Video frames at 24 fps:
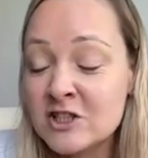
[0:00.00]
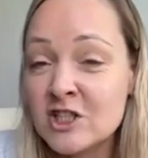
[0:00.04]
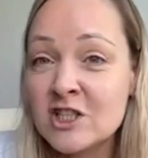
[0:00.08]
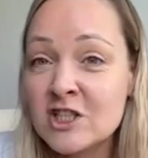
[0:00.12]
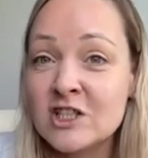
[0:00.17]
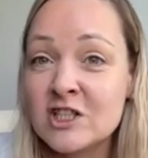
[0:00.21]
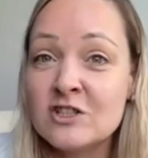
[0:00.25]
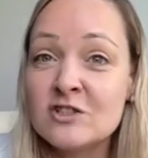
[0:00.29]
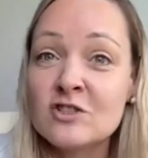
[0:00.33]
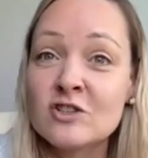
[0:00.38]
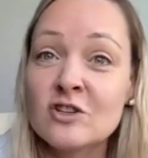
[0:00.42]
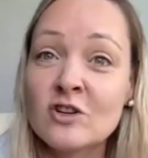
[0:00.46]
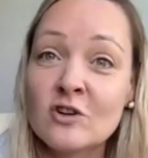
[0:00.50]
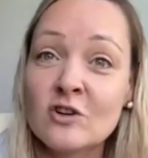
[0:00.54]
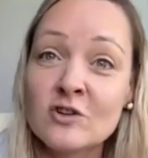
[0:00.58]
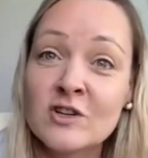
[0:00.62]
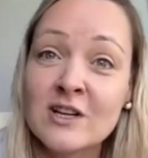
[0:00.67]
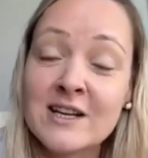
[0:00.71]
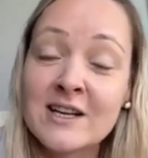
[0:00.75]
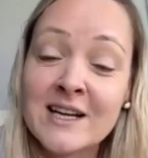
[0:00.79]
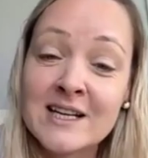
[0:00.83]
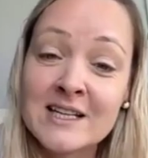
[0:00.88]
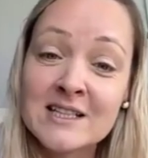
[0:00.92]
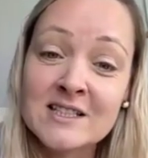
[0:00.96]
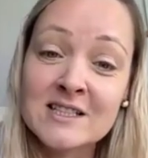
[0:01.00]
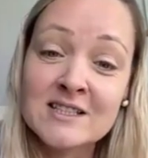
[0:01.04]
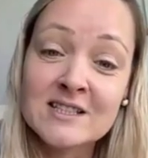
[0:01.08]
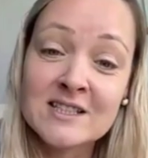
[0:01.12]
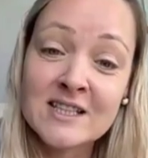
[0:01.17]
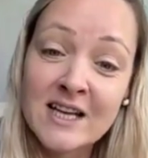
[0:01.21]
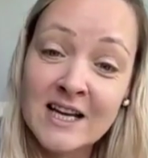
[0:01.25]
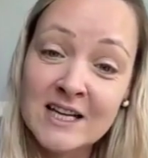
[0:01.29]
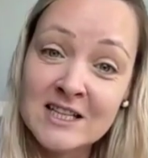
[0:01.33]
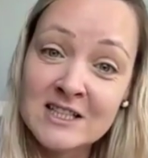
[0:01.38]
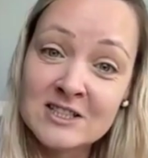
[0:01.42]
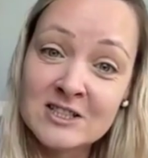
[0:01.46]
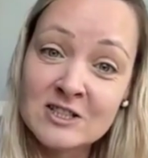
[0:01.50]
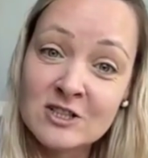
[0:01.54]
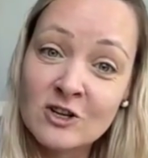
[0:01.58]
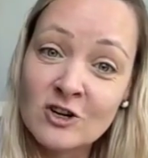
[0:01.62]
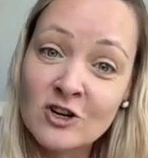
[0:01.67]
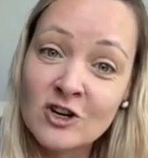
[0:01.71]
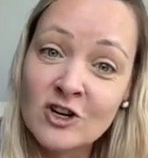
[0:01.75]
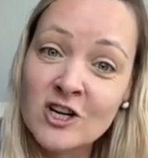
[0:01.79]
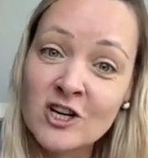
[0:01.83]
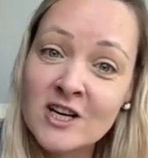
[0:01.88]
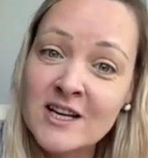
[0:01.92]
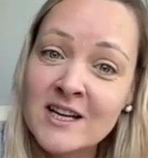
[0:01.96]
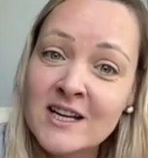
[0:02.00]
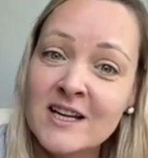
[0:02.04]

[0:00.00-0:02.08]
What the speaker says: You need to know the latest case law.